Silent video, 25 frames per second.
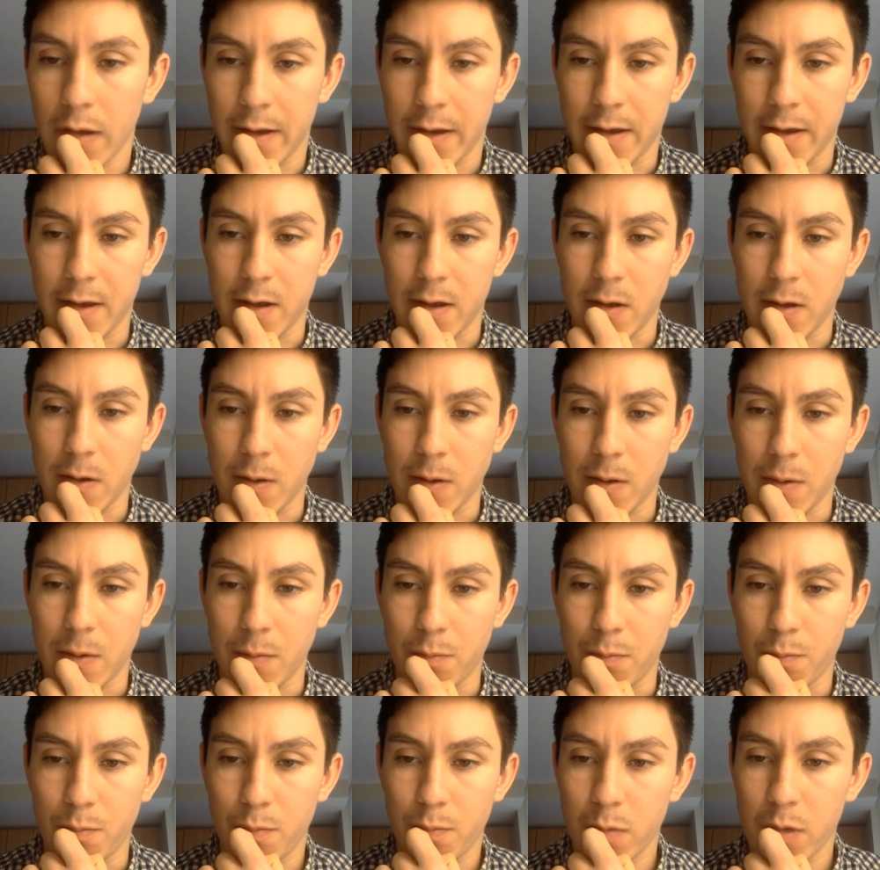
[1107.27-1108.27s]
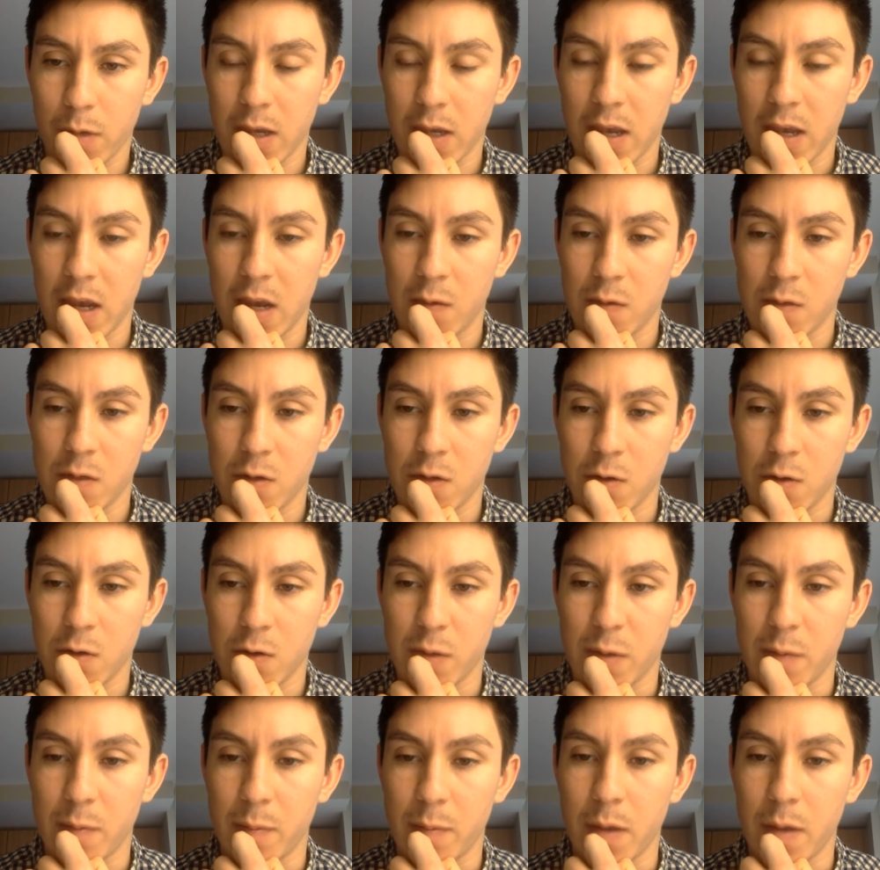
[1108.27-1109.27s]
that. Um, Kane was
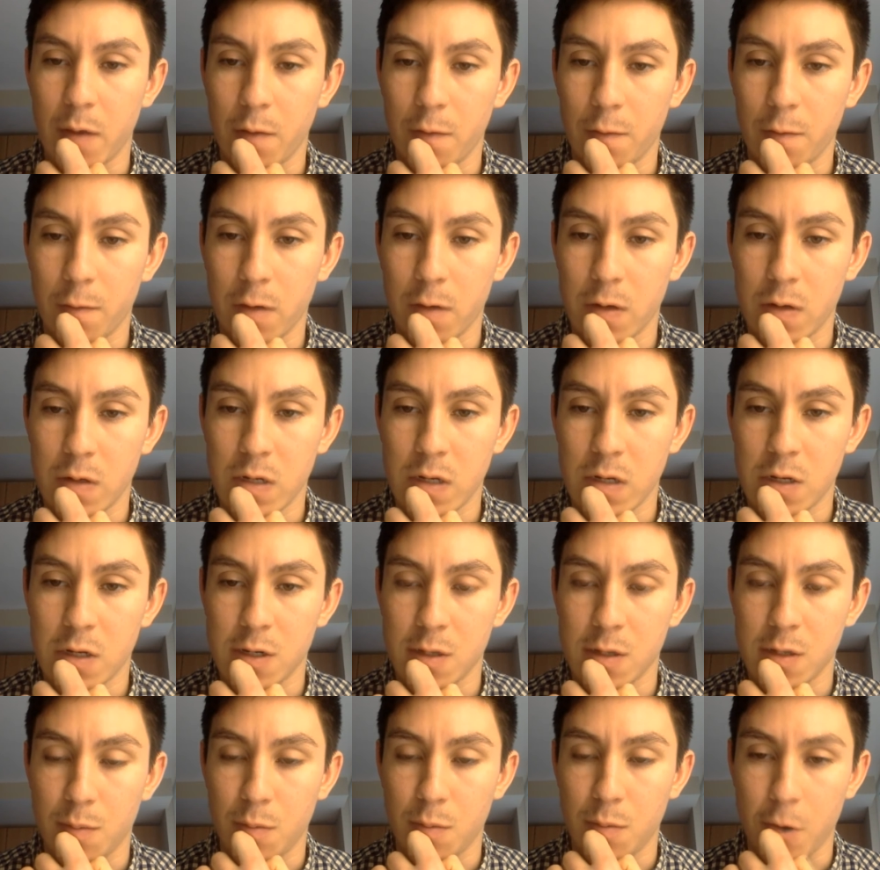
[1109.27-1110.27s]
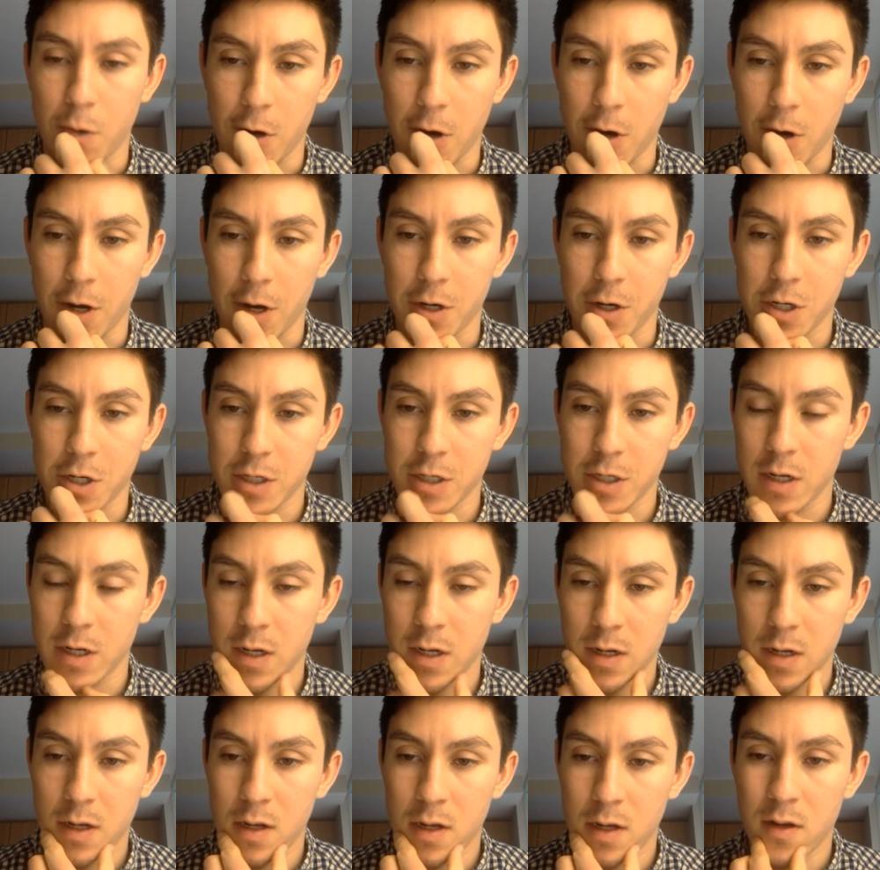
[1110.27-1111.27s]
coached by Belfry, who teaches a more
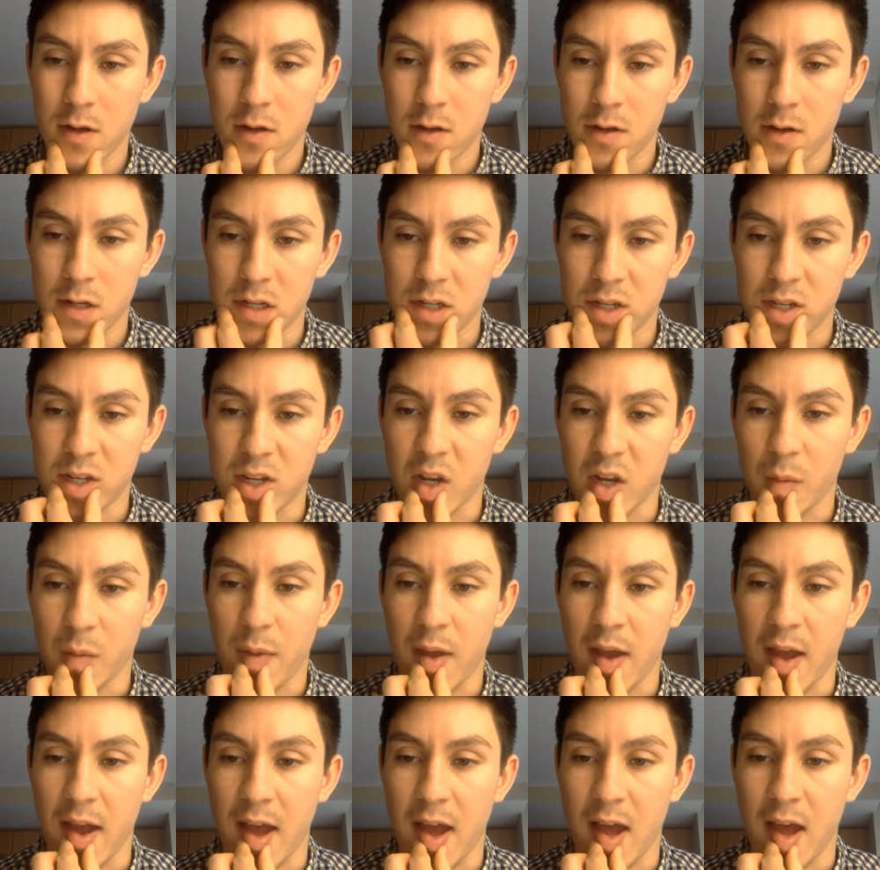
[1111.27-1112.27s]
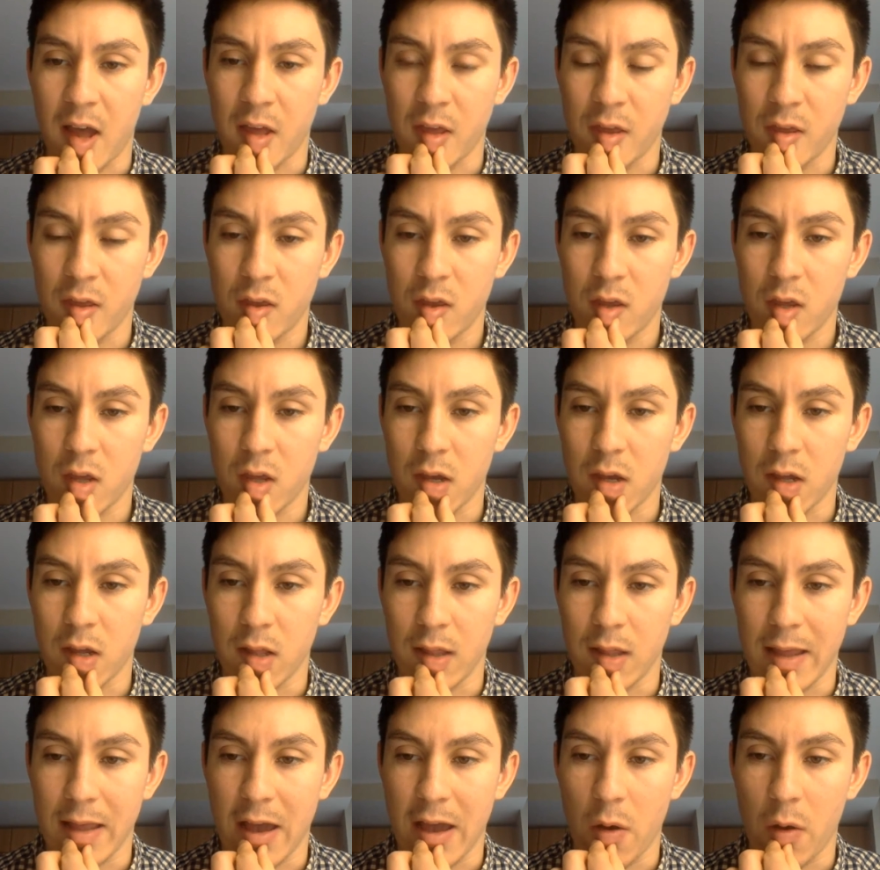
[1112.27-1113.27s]
arched stick path,
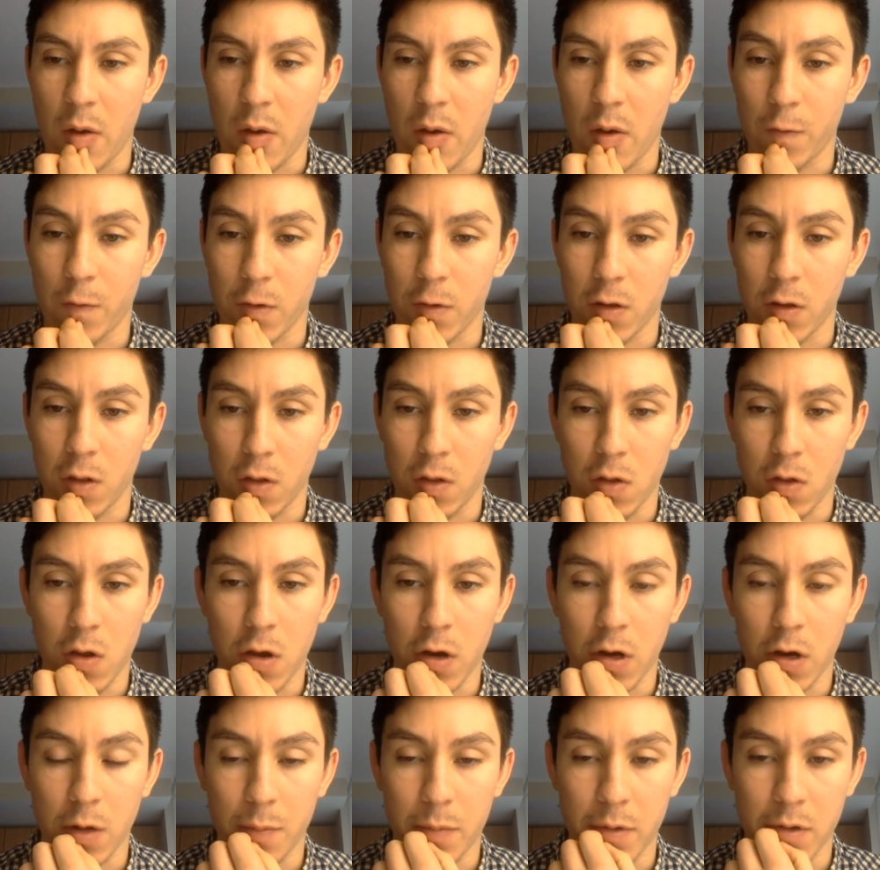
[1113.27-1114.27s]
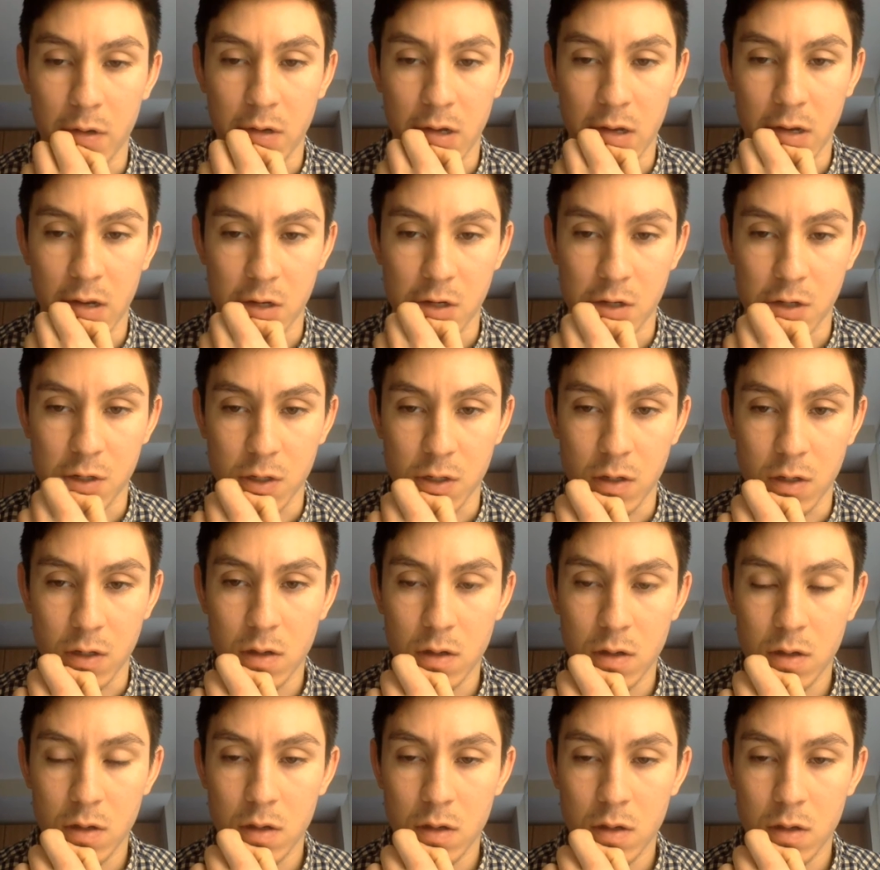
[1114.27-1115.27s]
allowing for a longer potential.